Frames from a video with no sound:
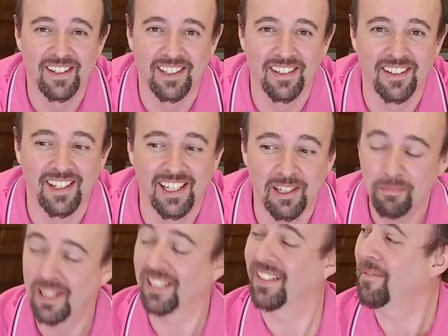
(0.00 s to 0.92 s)
indeed,
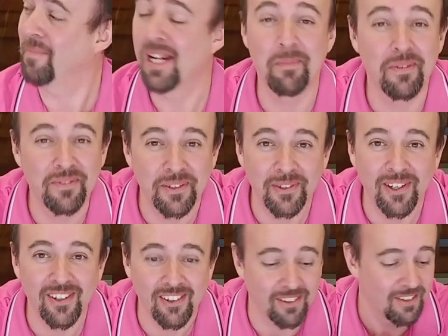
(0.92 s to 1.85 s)
but it made me feel good.